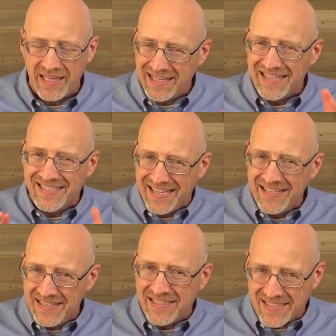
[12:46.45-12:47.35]
an
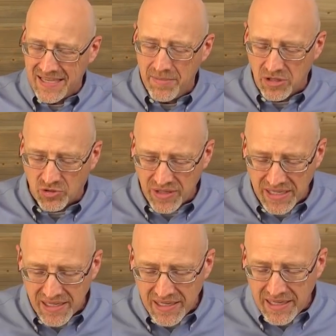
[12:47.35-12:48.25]
intended
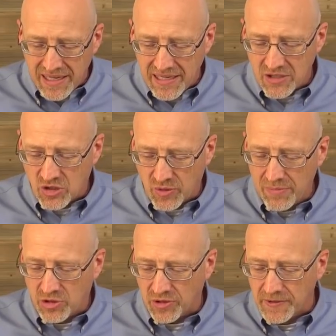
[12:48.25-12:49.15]
symmetry in
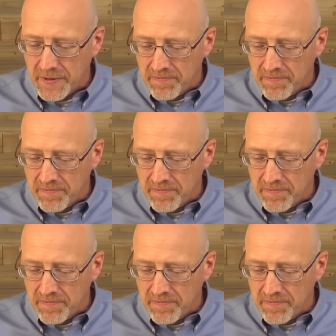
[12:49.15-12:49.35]
Scripture.